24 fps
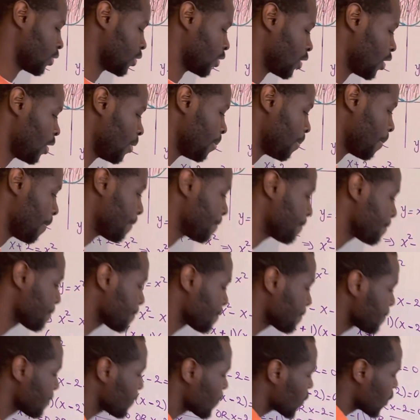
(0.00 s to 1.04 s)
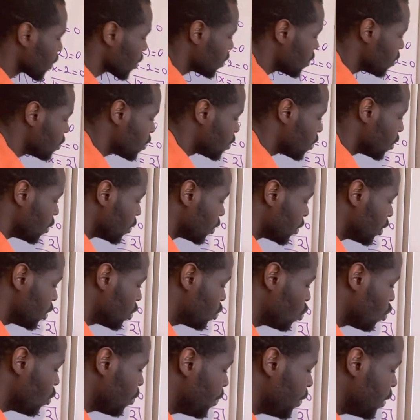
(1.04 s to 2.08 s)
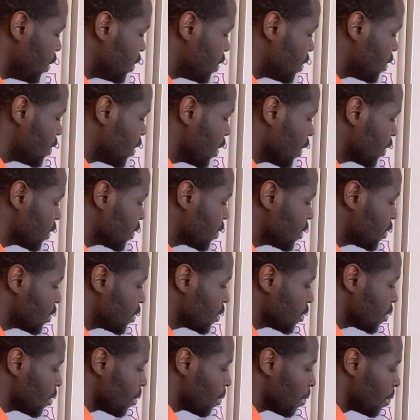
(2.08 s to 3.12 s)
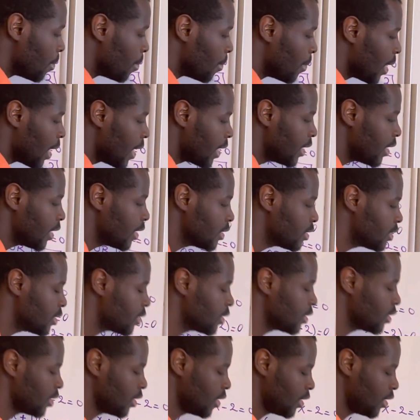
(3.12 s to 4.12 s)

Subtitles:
Okay, so this will be 6 minus,